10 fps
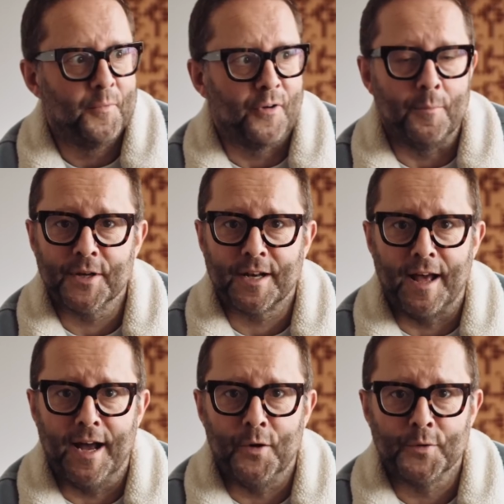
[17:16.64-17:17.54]
from the
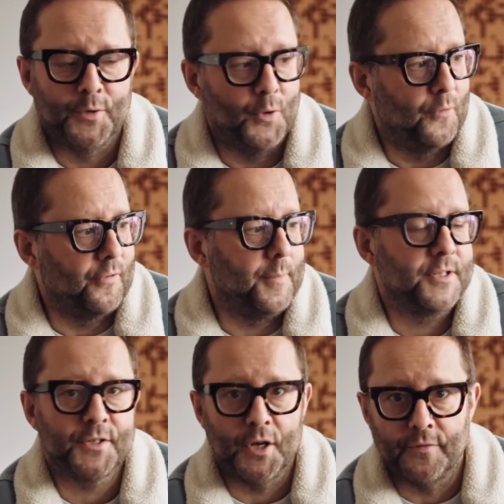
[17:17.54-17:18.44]
cloud or from a
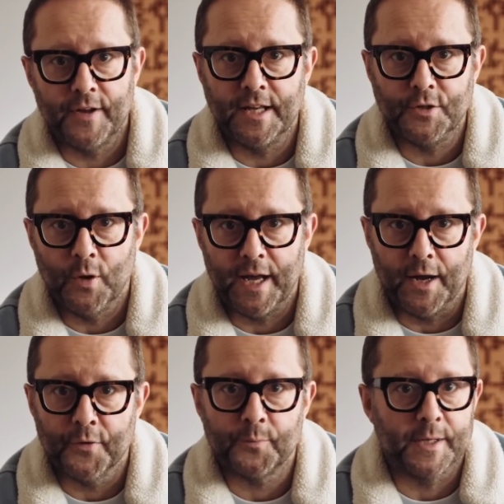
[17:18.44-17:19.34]
server in your
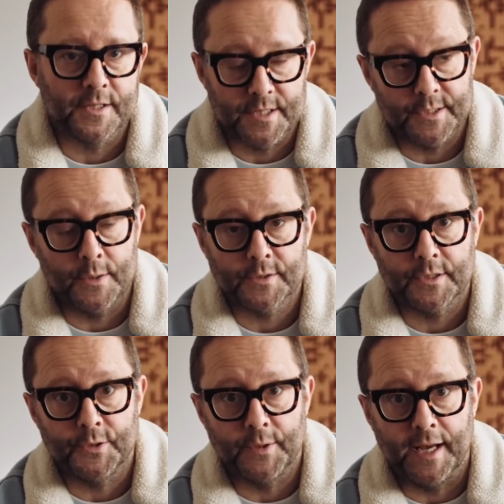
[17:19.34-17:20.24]
house, because the Sonos
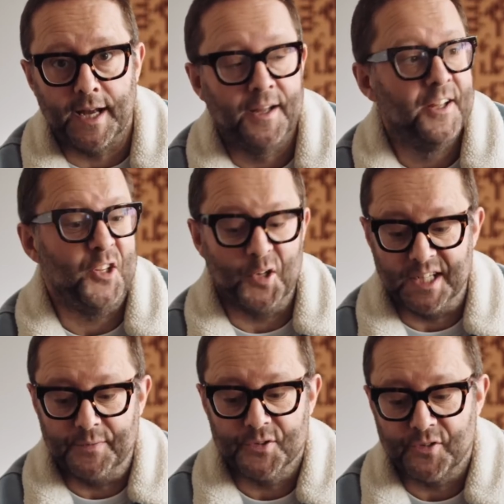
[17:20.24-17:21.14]
can do that. You
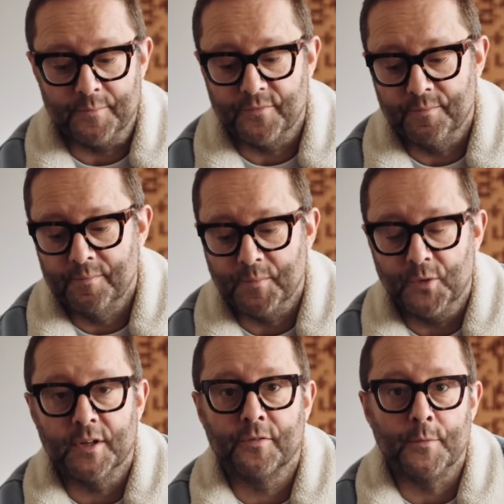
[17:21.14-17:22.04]
can even stream
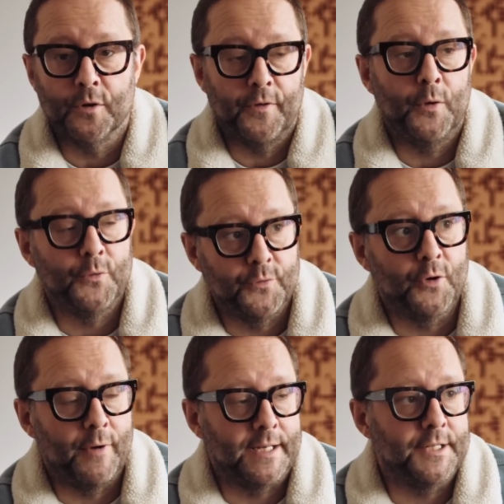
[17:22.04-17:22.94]
music from your phone
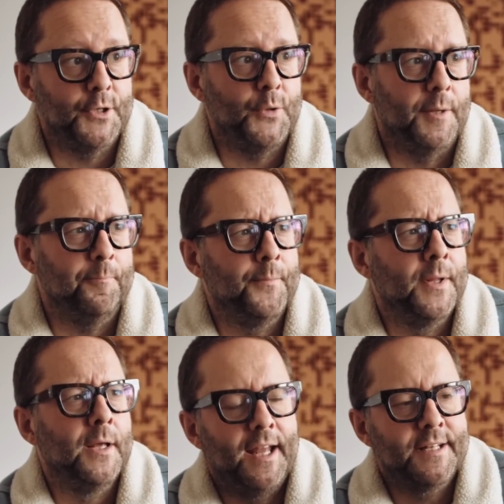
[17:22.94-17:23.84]
directly to them.
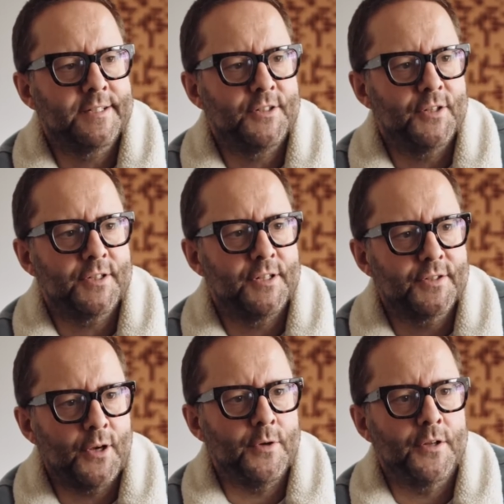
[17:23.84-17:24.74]
It's just that
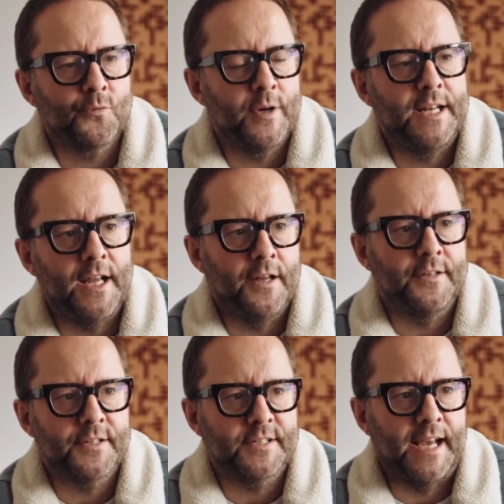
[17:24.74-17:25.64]
Sonos really
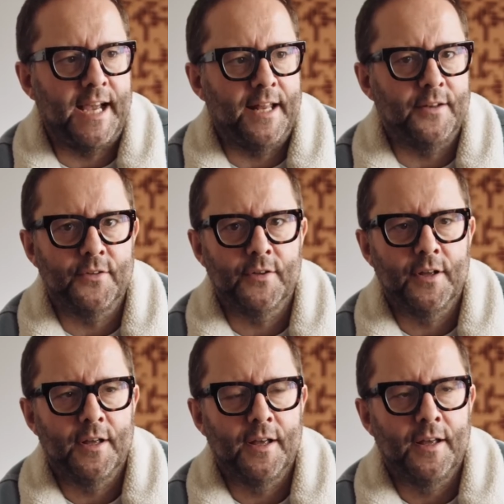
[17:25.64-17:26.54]
understand
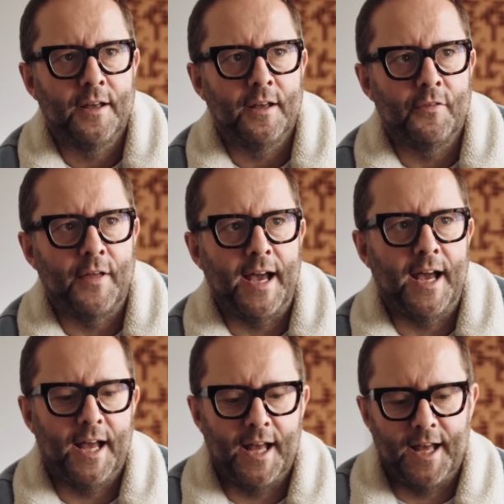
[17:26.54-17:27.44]
that